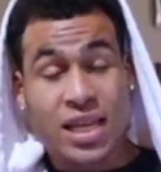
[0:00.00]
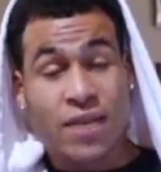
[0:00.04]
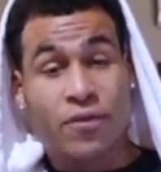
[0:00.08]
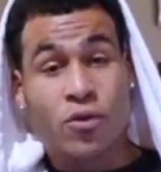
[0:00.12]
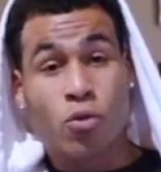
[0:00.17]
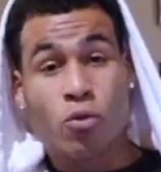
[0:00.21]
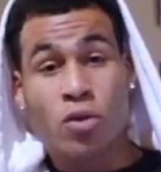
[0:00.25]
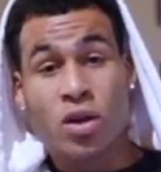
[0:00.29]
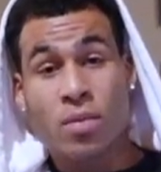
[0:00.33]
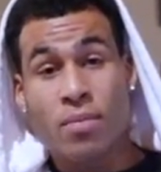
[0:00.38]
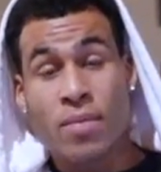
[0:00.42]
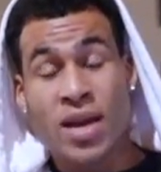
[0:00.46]
If you
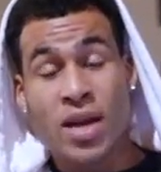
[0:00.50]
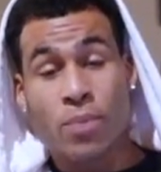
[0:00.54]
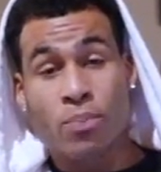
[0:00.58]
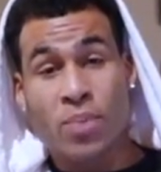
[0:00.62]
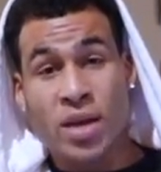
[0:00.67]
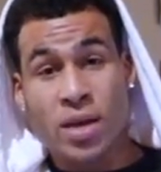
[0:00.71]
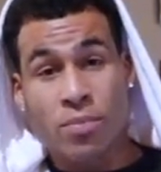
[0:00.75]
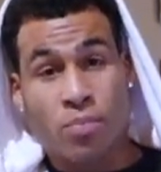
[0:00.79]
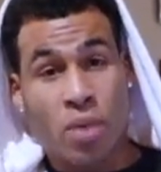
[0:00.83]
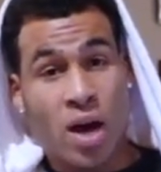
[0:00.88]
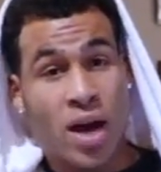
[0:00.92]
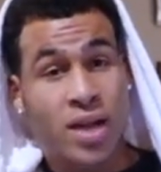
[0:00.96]
want to make
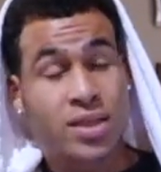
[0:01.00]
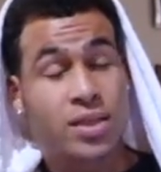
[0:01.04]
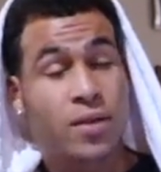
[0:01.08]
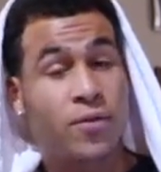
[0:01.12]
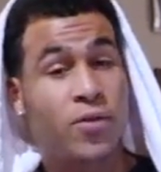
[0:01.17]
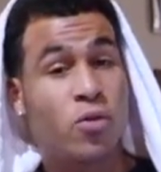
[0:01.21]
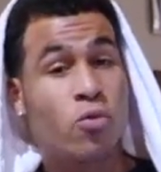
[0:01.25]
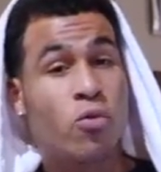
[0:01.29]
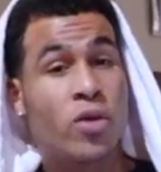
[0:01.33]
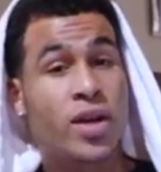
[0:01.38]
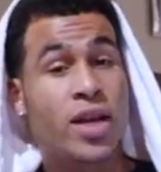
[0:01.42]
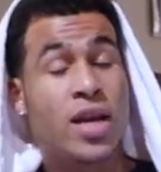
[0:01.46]
big bucks, if
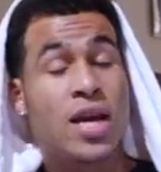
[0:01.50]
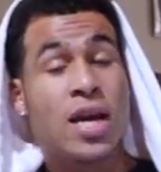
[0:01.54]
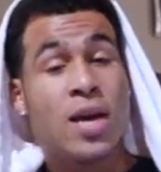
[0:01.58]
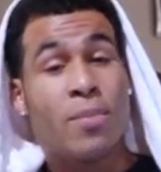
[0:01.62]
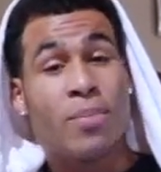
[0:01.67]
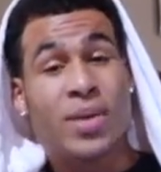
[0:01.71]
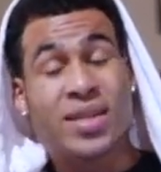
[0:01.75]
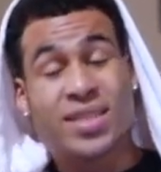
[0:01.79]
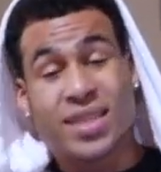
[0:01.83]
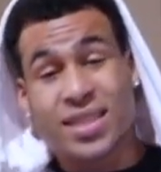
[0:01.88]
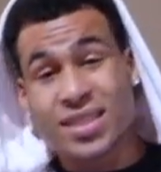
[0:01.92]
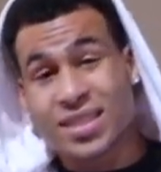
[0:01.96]
you want to
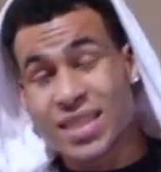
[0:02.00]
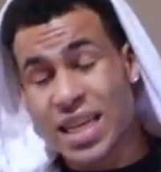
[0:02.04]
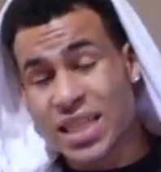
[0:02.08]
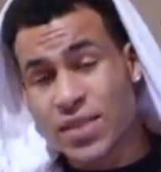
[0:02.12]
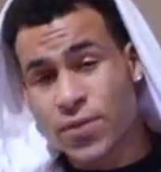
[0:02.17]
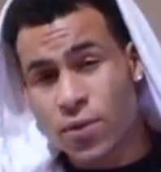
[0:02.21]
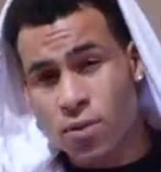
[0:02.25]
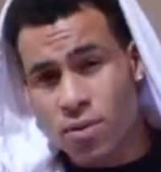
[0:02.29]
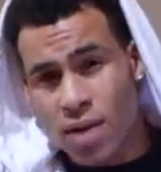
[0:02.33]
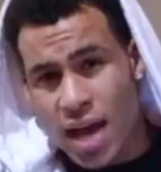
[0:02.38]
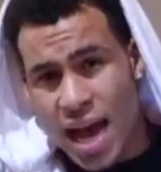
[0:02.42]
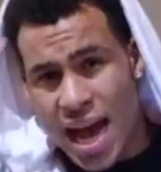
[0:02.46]
be
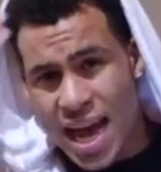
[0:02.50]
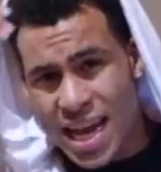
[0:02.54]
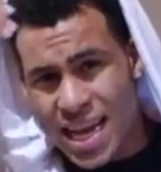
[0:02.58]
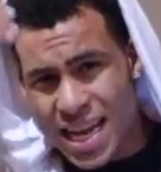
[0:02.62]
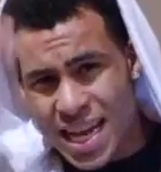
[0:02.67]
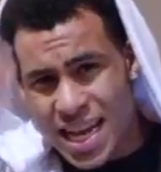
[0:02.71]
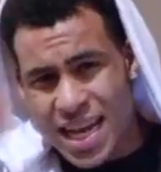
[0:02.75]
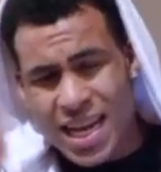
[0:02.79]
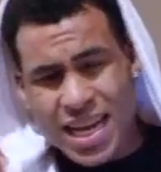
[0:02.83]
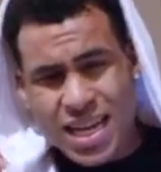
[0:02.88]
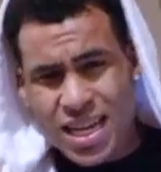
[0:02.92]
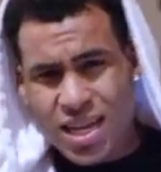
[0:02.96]
successful at
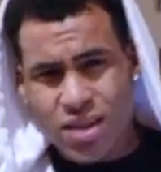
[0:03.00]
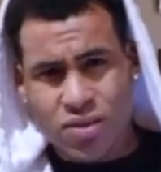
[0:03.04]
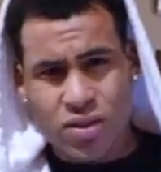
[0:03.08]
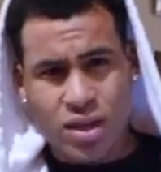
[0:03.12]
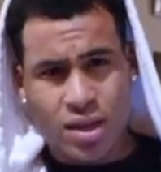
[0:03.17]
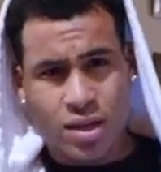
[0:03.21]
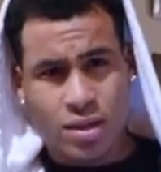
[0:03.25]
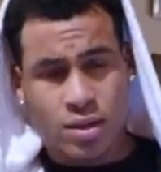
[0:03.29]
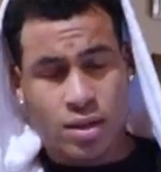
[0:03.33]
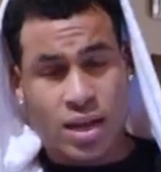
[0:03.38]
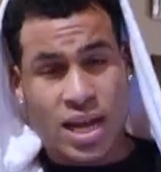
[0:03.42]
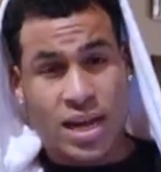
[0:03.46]

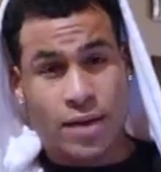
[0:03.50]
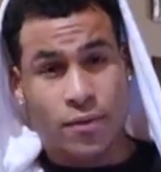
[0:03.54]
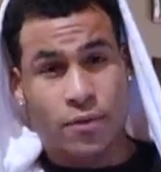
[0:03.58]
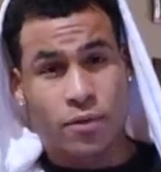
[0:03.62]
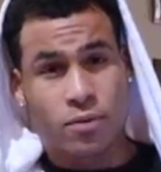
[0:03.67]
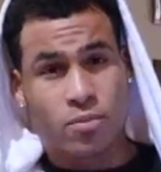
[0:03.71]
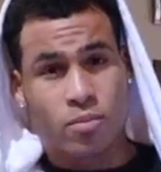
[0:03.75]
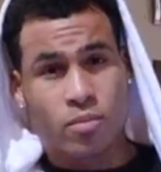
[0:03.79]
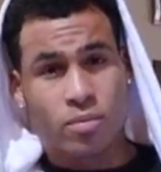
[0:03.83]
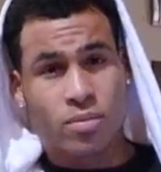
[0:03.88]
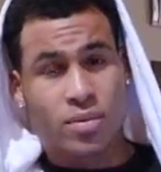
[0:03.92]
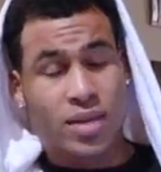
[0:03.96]
anything in life,
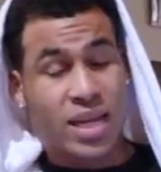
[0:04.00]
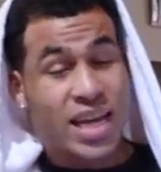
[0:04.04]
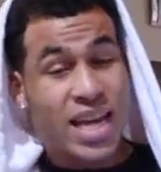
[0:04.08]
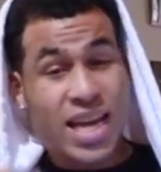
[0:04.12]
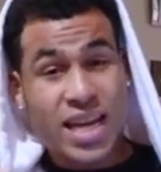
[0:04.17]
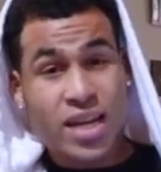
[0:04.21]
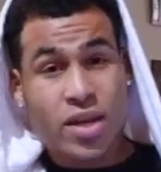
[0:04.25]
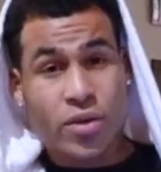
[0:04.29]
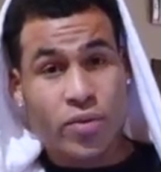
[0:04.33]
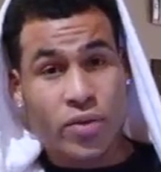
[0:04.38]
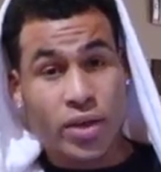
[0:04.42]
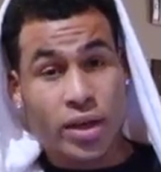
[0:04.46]

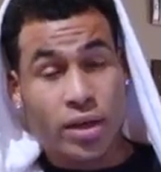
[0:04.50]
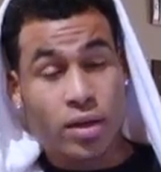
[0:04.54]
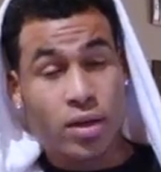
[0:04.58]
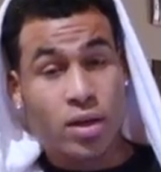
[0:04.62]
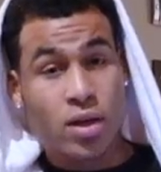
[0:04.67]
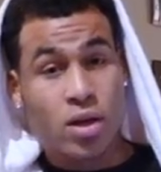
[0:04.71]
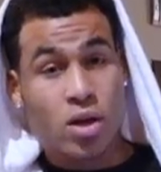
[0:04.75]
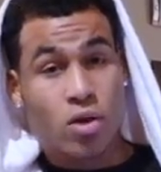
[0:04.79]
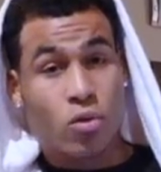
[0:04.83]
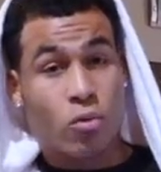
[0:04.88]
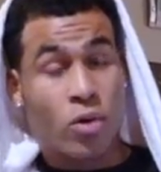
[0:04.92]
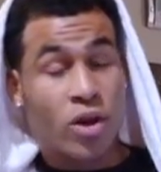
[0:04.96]
anything,
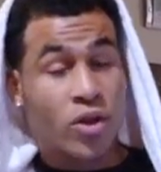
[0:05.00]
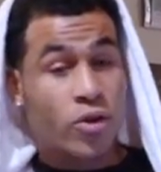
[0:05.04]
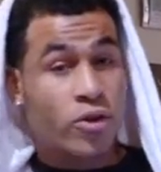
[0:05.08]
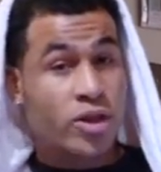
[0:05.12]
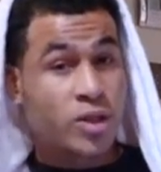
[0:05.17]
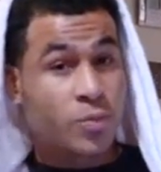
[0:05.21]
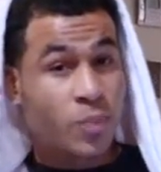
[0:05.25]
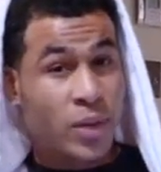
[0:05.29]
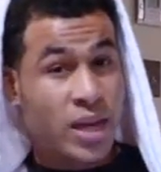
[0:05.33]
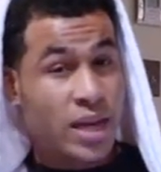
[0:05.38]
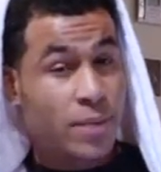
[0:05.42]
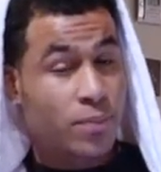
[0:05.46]
whether it's
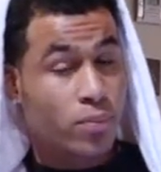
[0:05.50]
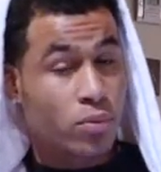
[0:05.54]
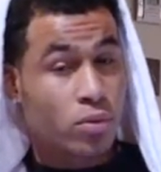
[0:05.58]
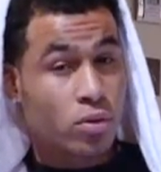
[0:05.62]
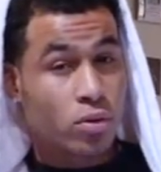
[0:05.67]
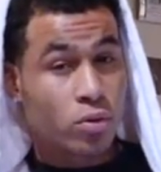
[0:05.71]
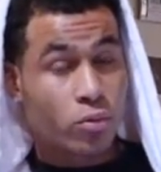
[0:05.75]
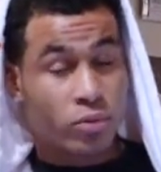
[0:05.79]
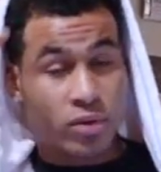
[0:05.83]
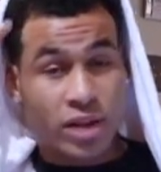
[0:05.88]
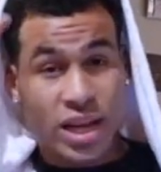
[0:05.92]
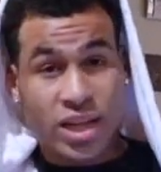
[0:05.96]

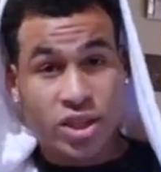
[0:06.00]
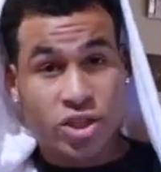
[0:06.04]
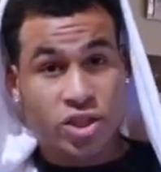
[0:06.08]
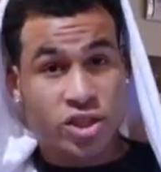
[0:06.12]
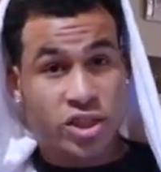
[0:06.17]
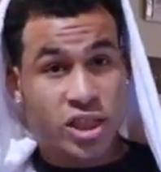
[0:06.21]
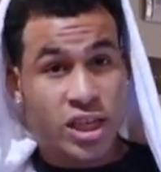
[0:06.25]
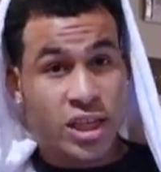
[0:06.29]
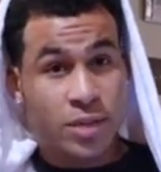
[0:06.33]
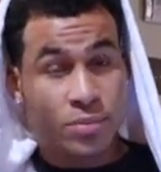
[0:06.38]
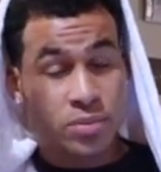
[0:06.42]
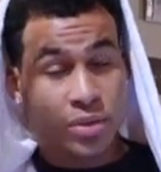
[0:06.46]
people,
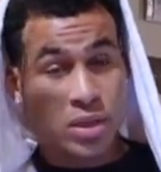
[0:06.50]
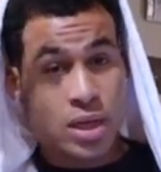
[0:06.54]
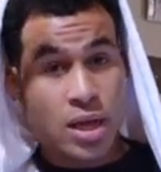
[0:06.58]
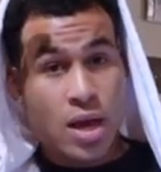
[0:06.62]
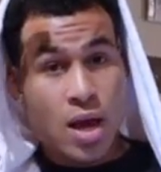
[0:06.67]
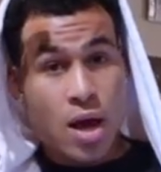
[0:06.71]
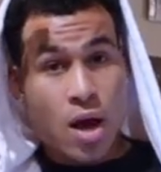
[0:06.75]
relationships,